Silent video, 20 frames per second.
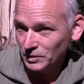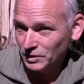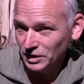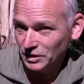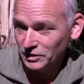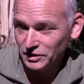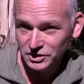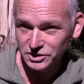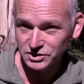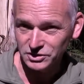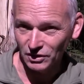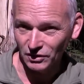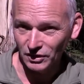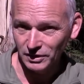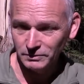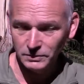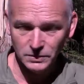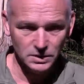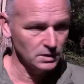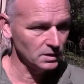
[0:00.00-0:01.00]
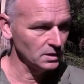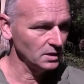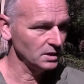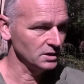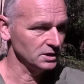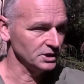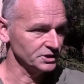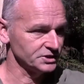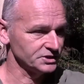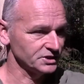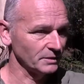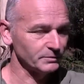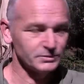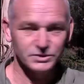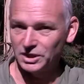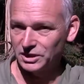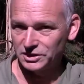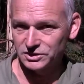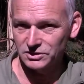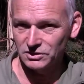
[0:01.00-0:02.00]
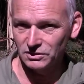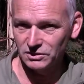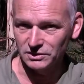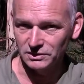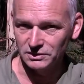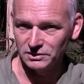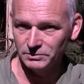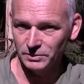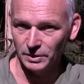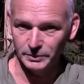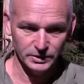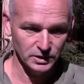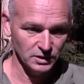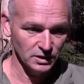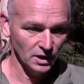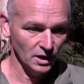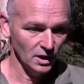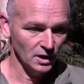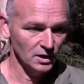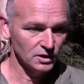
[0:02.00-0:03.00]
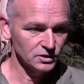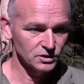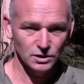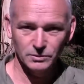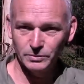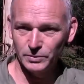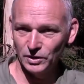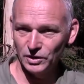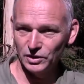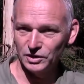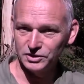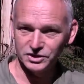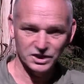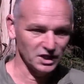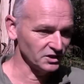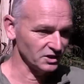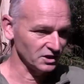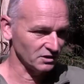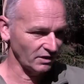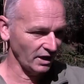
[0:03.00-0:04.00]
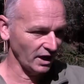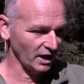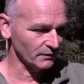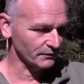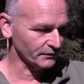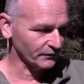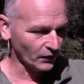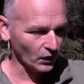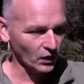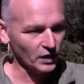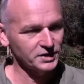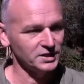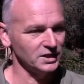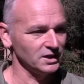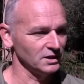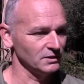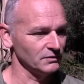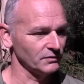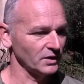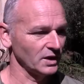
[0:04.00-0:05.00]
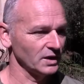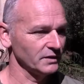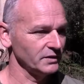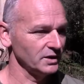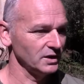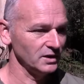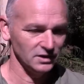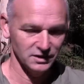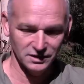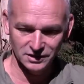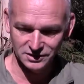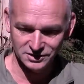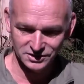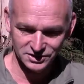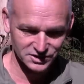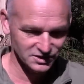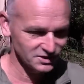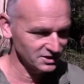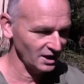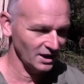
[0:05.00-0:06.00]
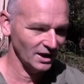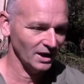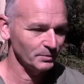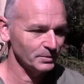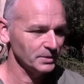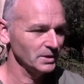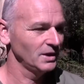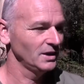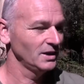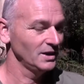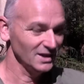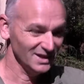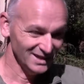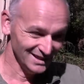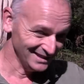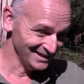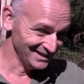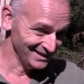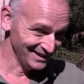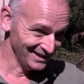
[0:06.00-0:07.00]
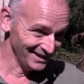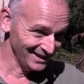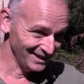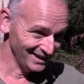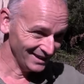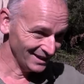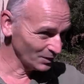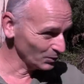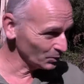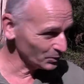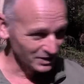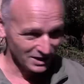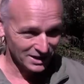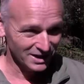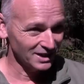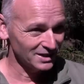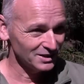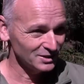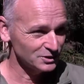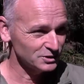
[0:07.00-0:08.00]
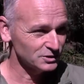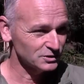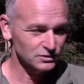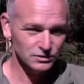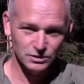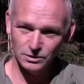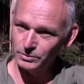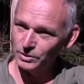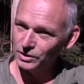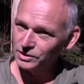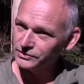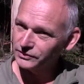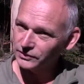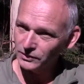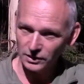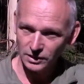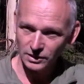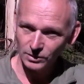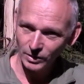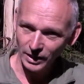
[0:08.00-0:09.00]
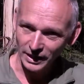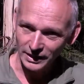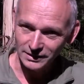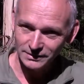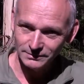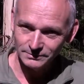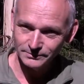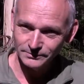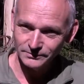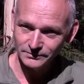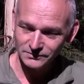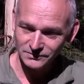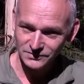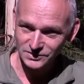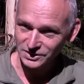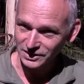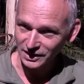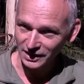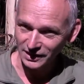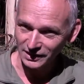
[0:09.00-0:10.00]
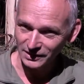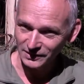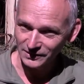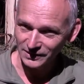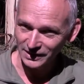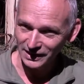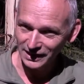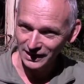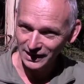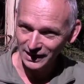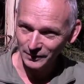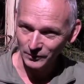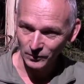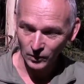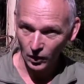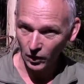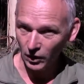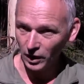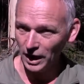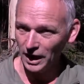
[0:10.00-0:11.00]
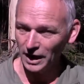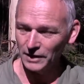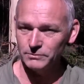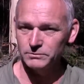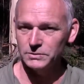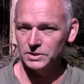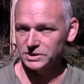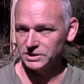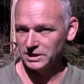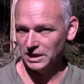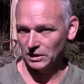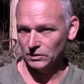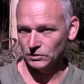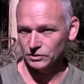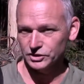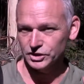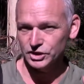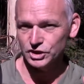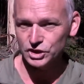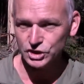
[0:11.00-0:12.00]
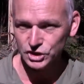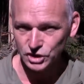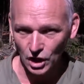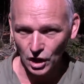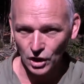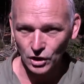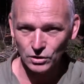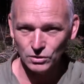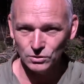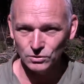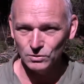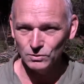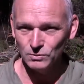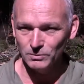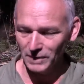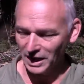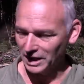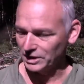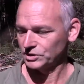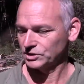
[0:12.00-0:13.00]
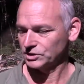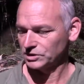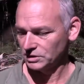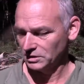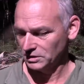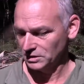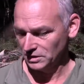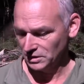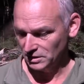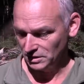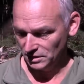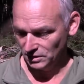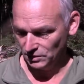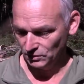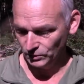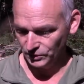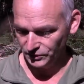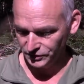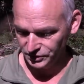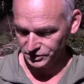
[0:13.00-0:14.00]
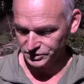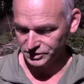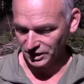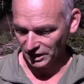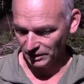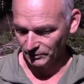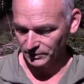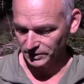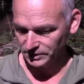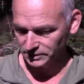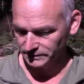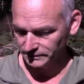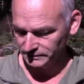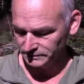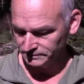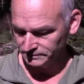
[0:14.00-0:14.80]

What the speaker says: in this time, the subject's gone. Might be two birds hit the ground fighting in front of you, and you set up, and all you get is two birds flying away. So I have missed out on so much with this camera.